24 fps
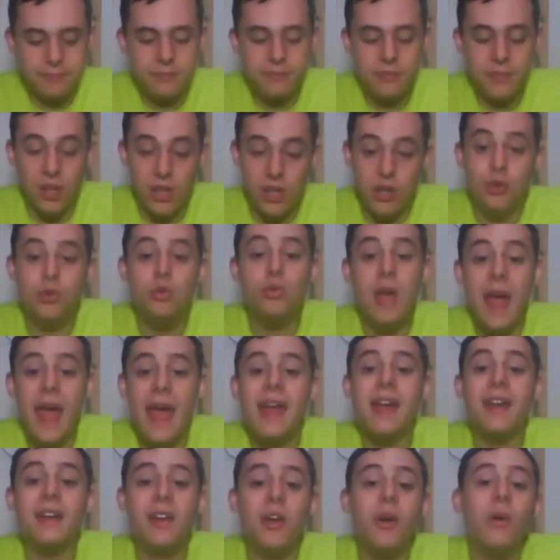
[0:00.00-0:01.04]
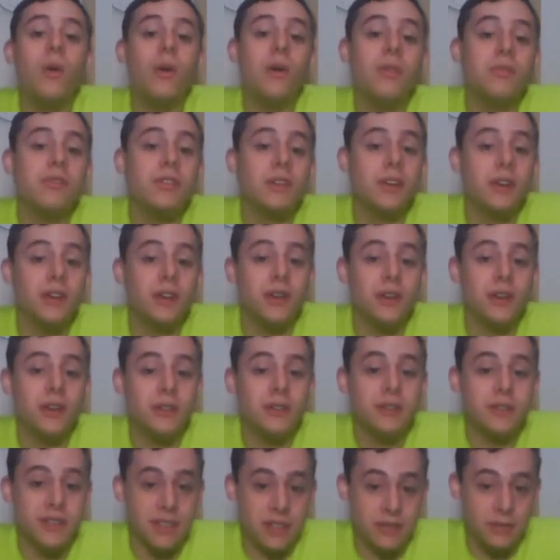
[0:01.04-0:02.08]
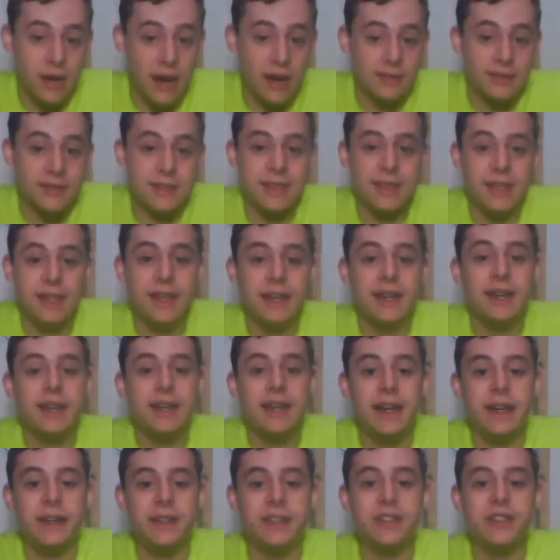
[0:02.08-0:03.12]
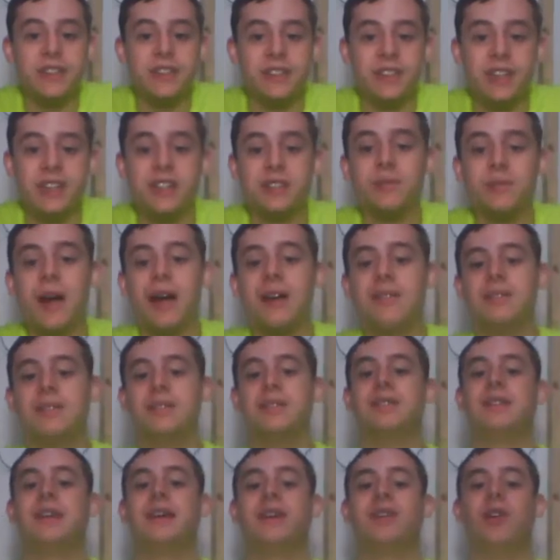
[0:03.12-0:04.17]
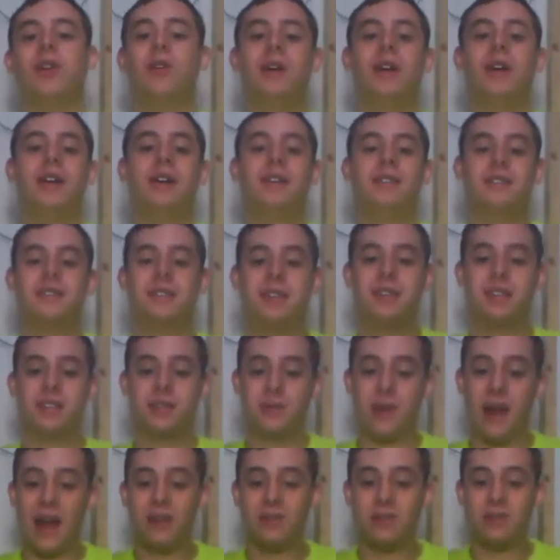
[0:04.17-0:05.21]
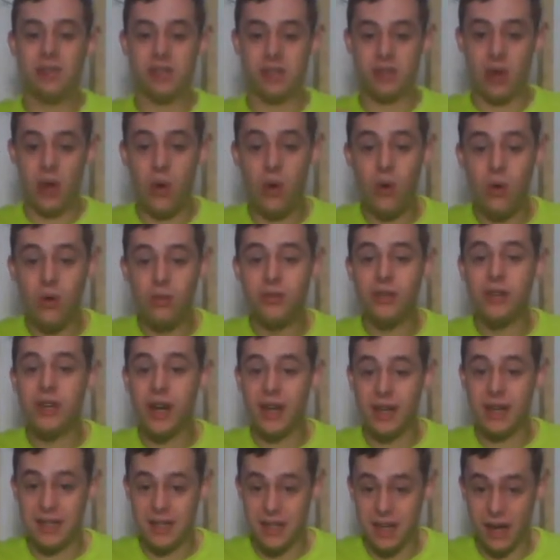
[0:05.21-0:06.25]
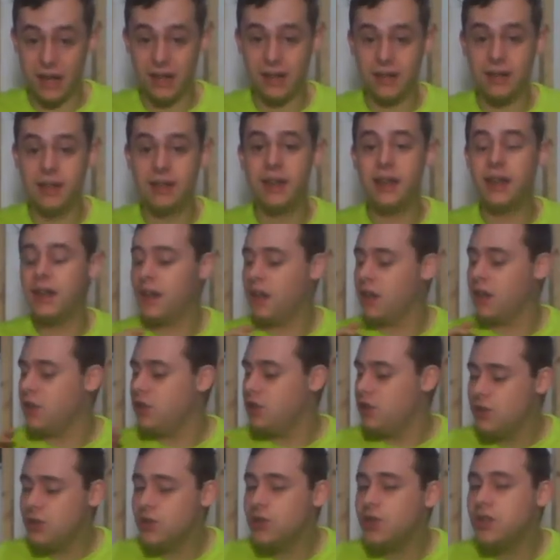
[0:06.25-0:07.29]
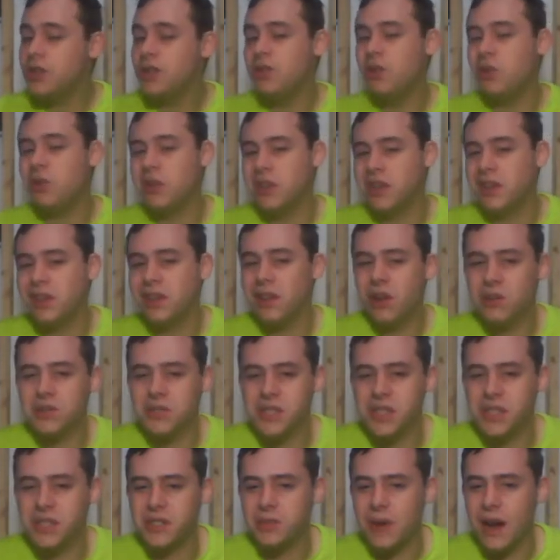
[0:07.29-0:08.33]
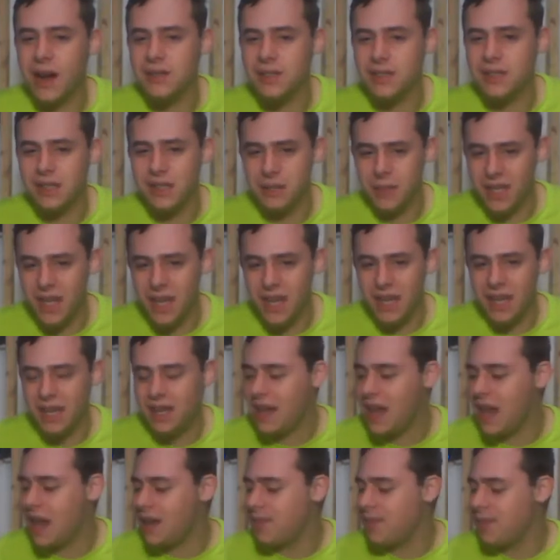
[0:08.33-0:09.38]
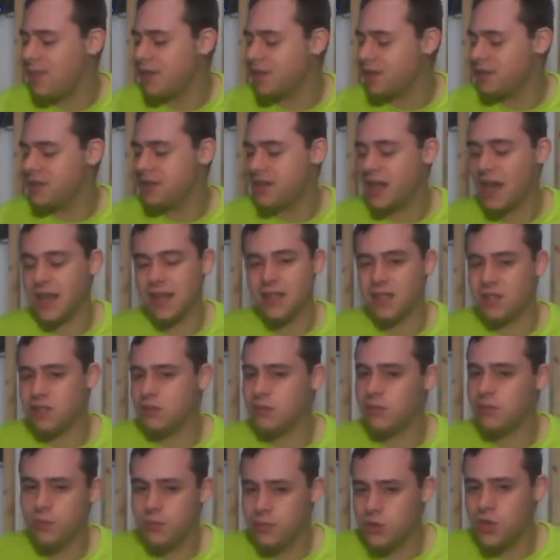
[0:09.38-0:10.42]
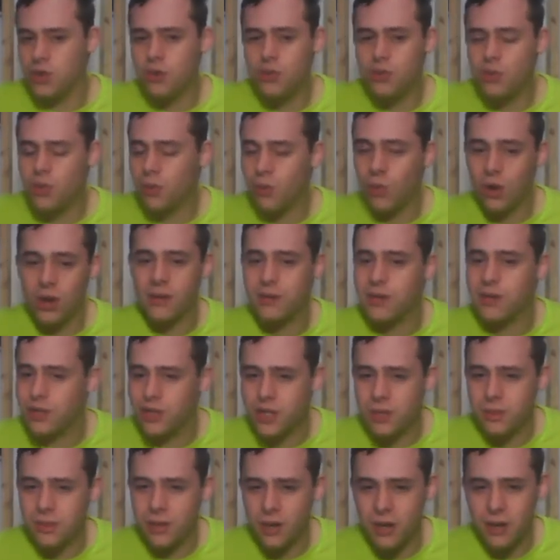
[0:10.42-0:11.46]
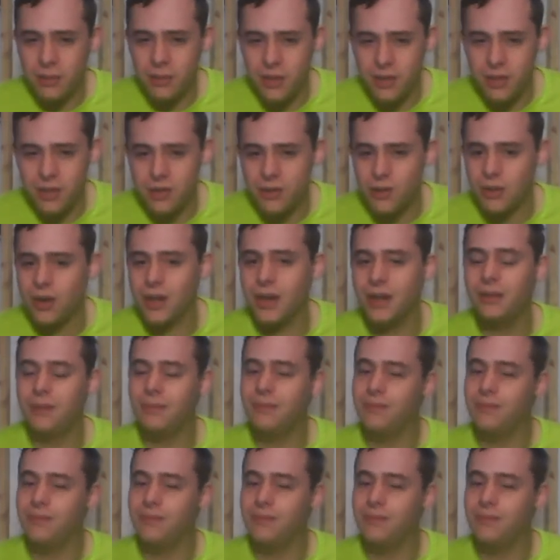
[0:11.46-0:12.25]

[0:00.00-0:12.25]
You can go over 6 rounds. It's just 6 rounds is like, okay, 6 rounds is over and done. Usually you only can go 6 rounds in the beginning game because at least 2 or 1 of your ships are going to be destroyed.